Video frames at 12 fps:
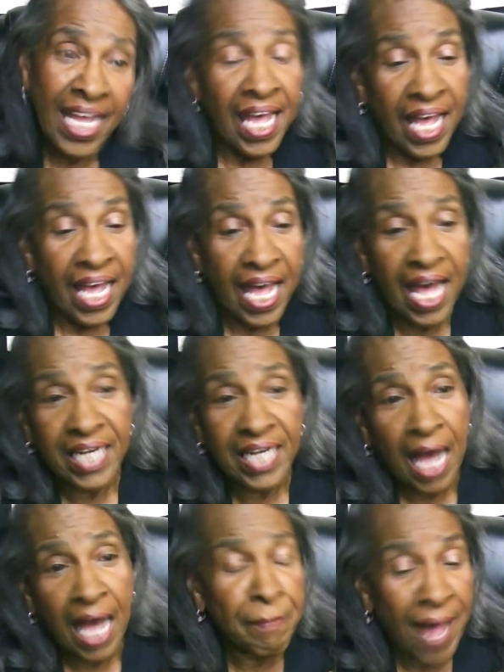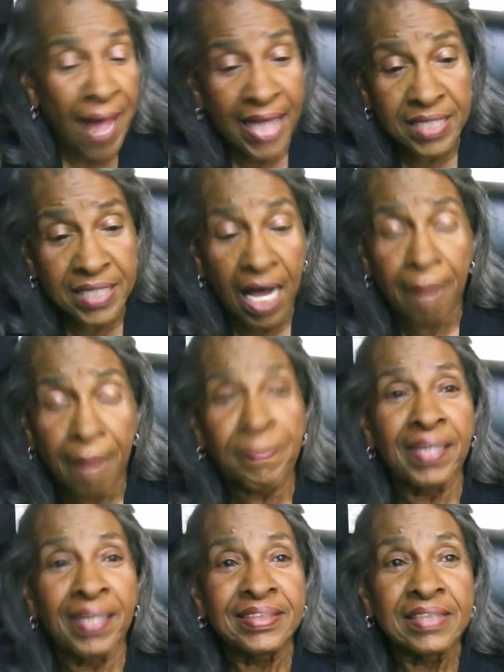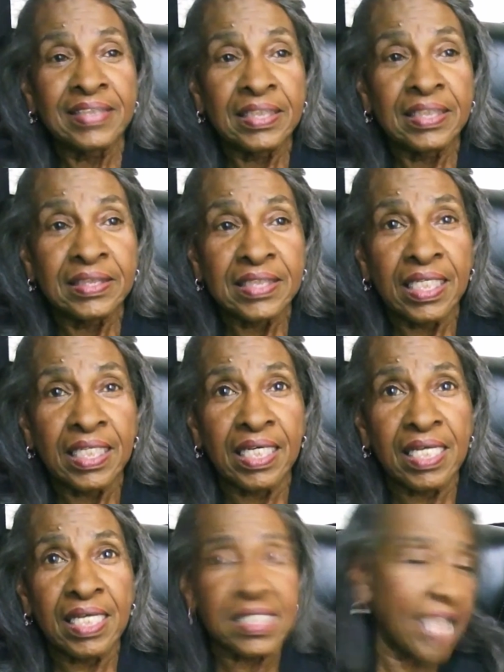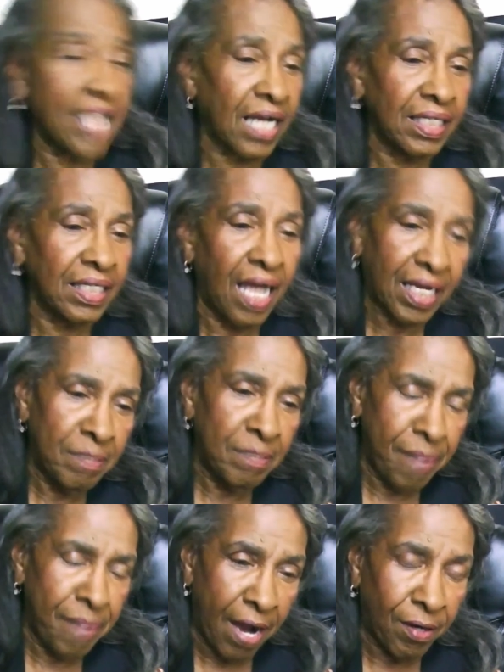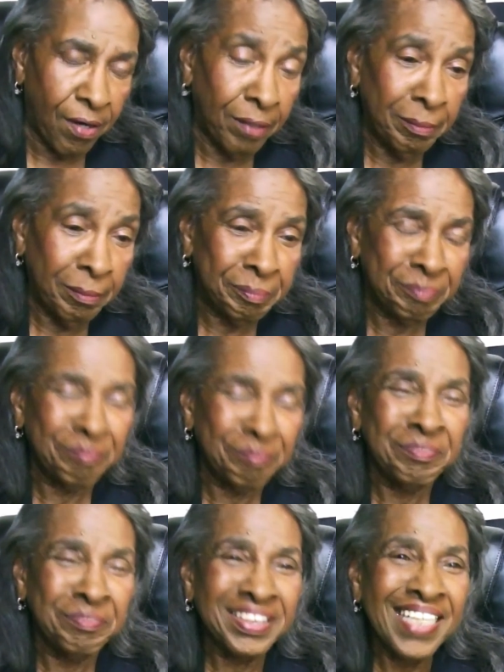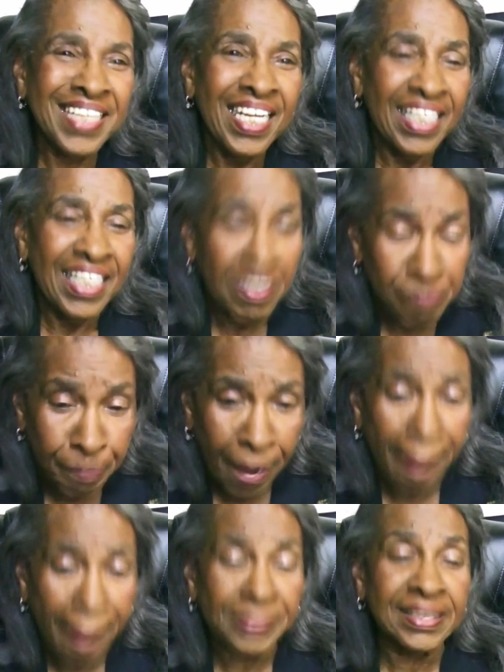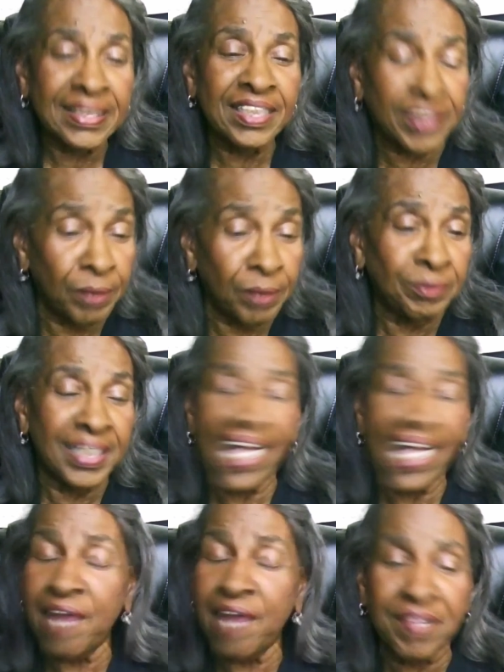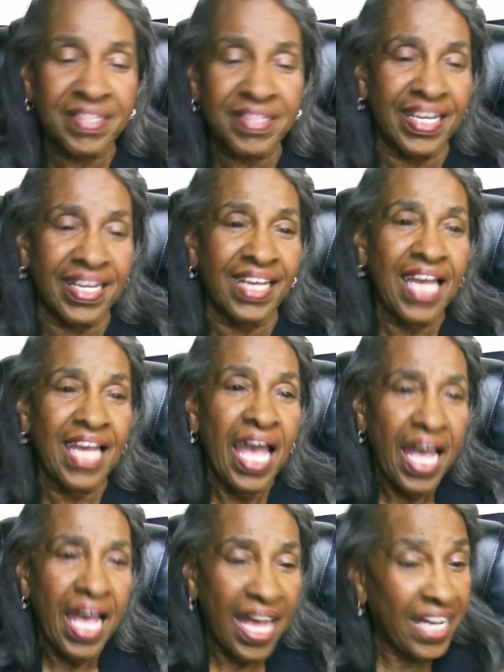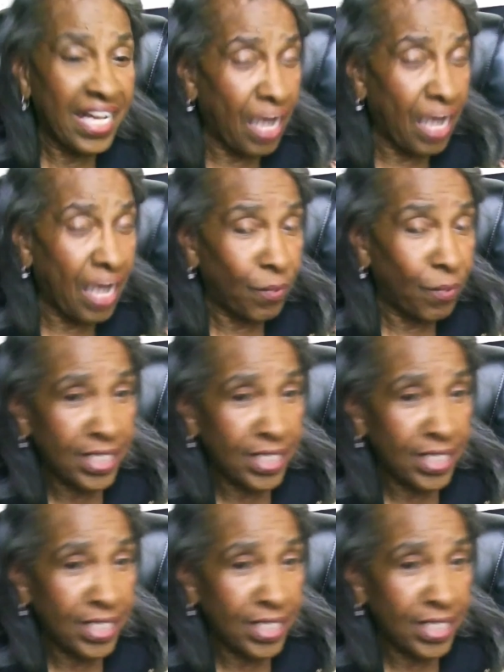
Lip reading: And I packed up, stock, lock, and barrel, left the property, children, everything, and I went to